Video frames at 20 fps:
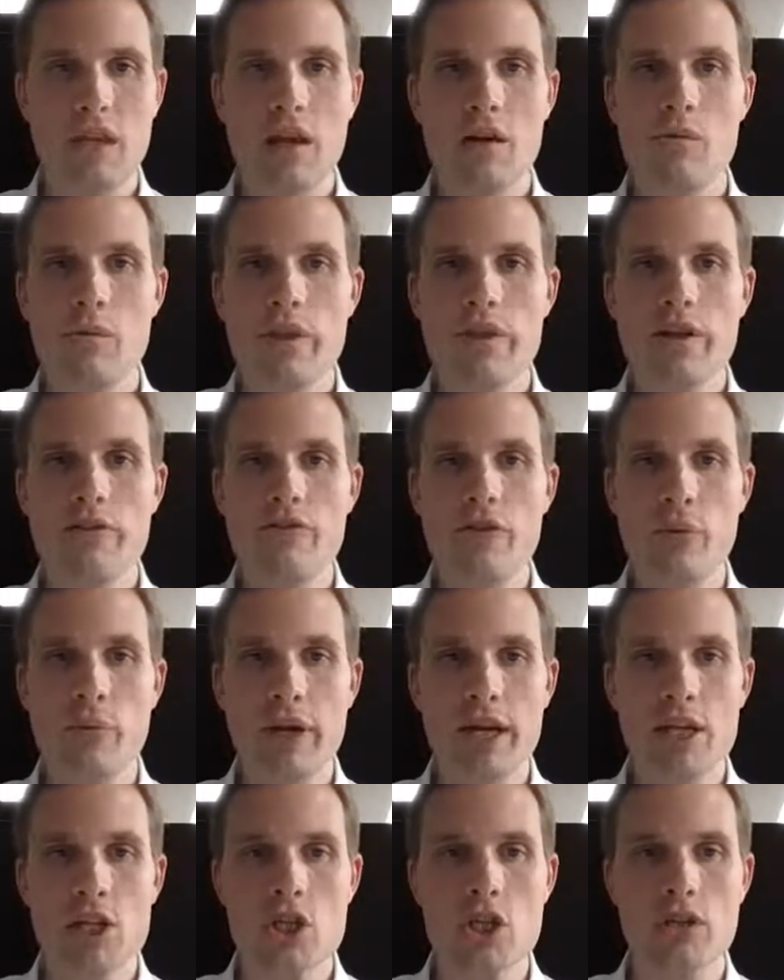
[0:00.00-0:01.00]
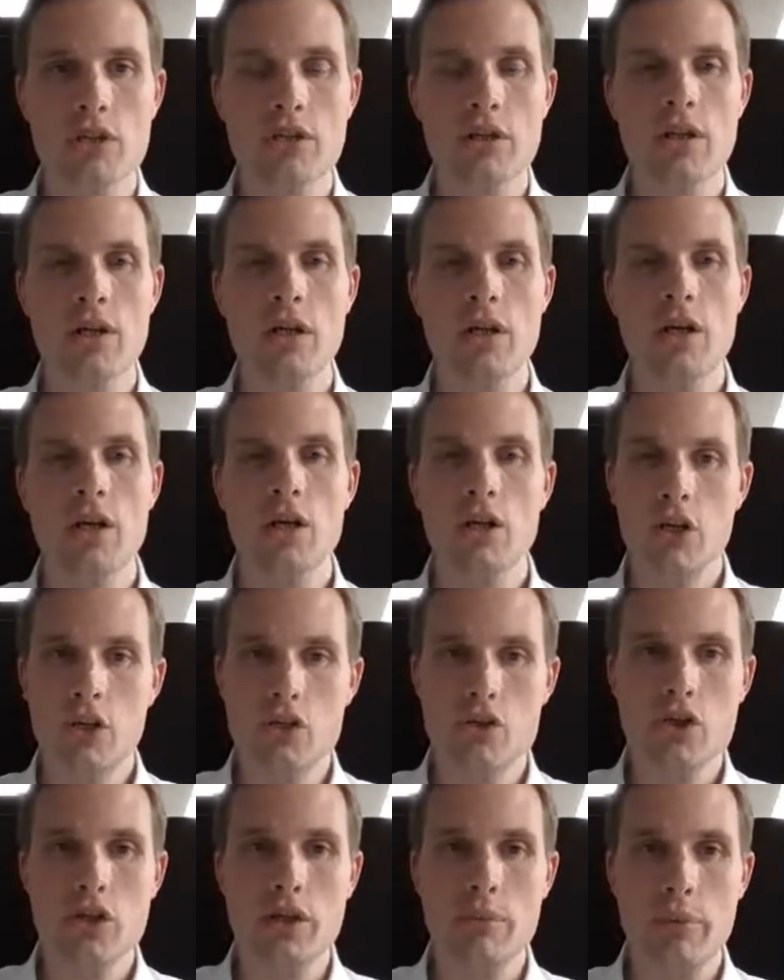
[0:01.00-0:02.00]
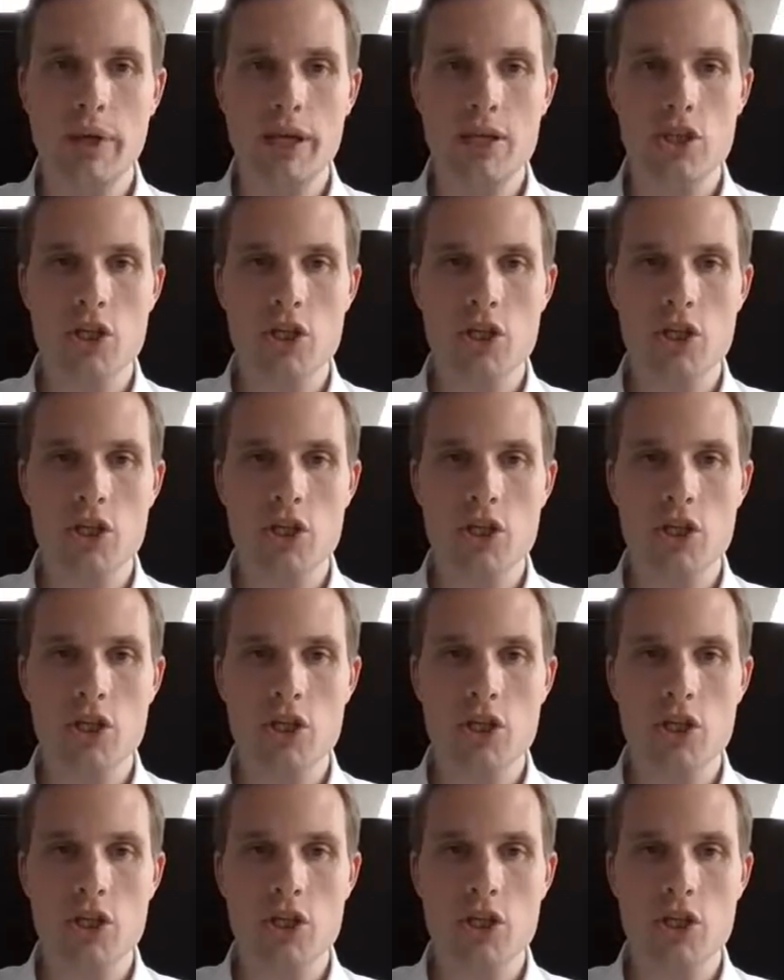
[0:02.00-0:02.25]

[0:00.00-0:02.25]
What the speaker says: With information usually being